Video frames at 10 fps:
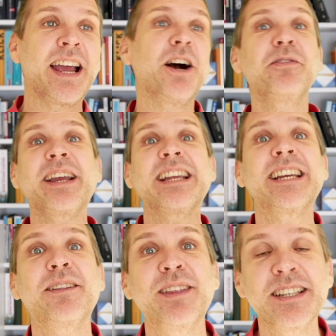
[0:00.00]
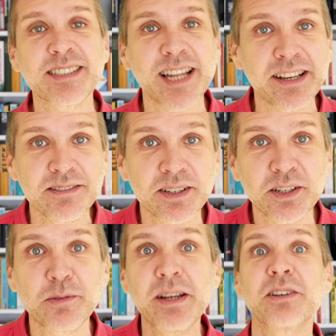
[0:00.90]
how they can get things done
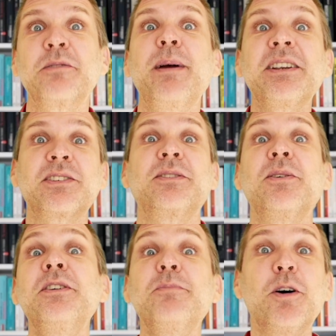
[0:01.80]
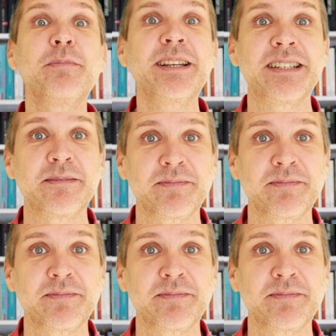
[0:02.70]
quicker, better, earn more money.